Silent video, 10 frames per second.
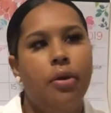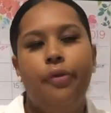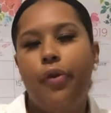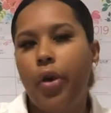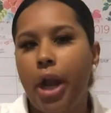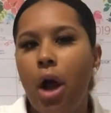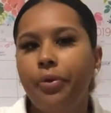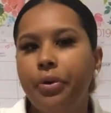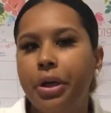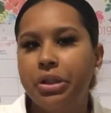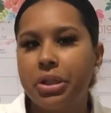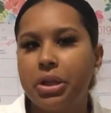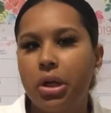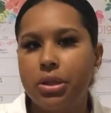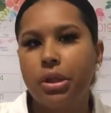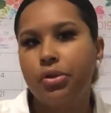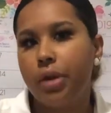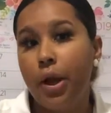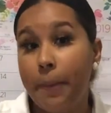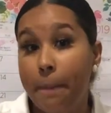for now you can just
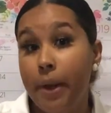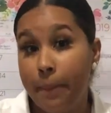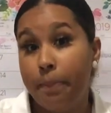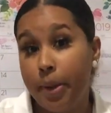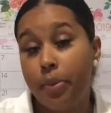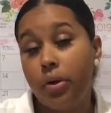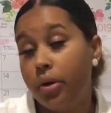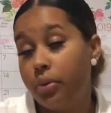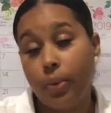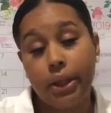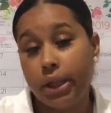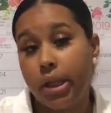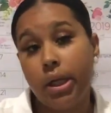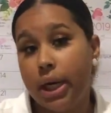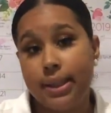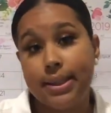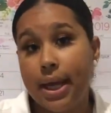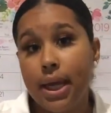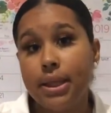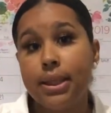concentrate in people within the United
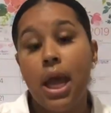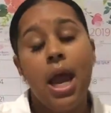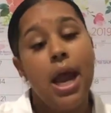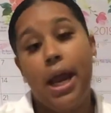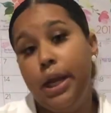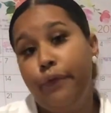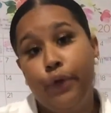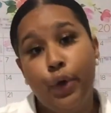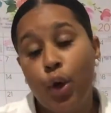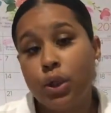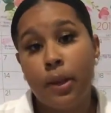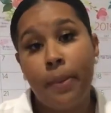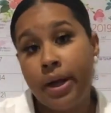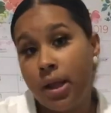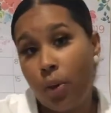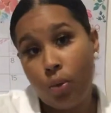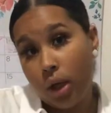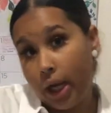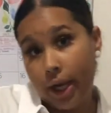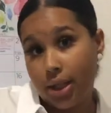States. And if you know somebody that
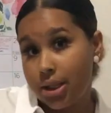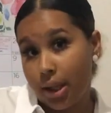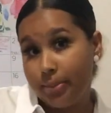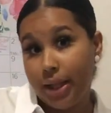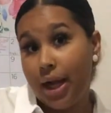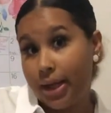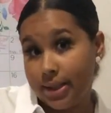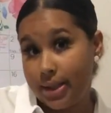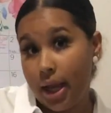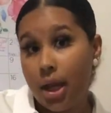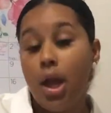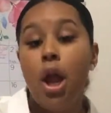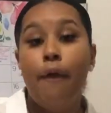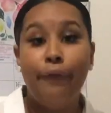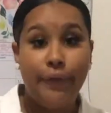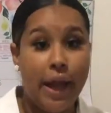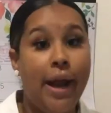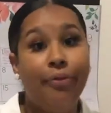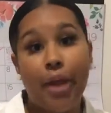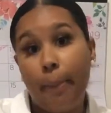would like something out of state,
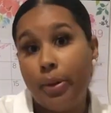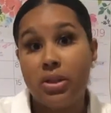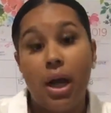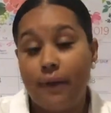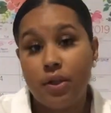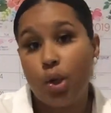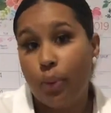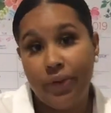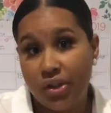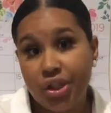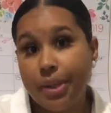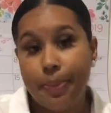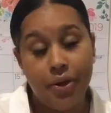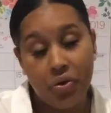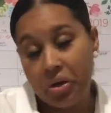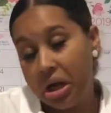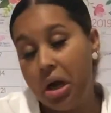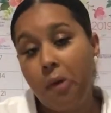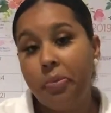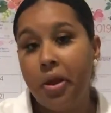then that person has to cover the shipping. You can
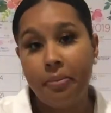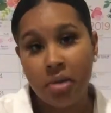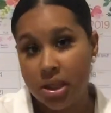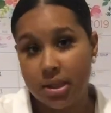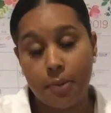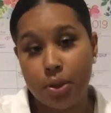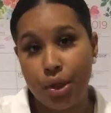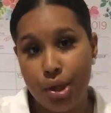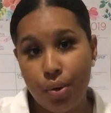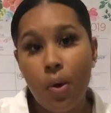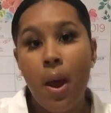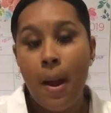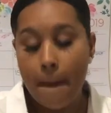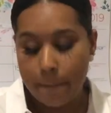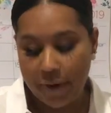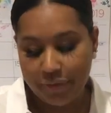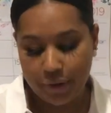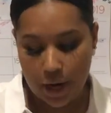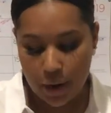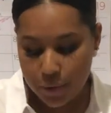help them, it's up to you. But
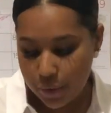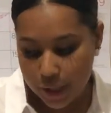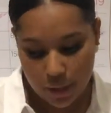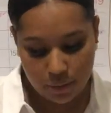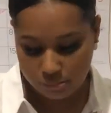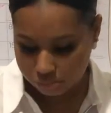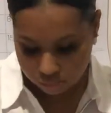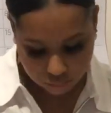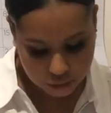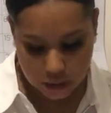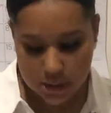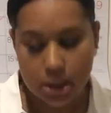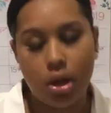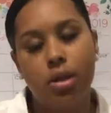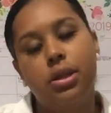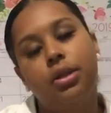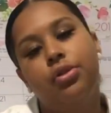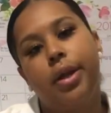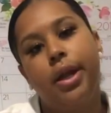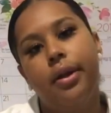for now, you can just
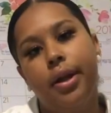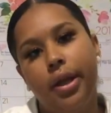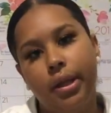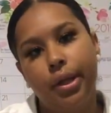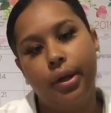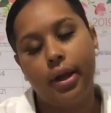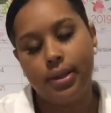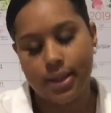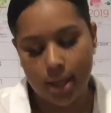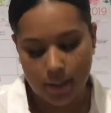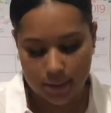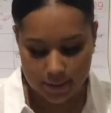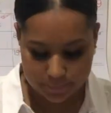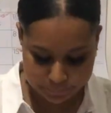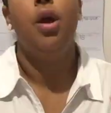concentrate in the United States.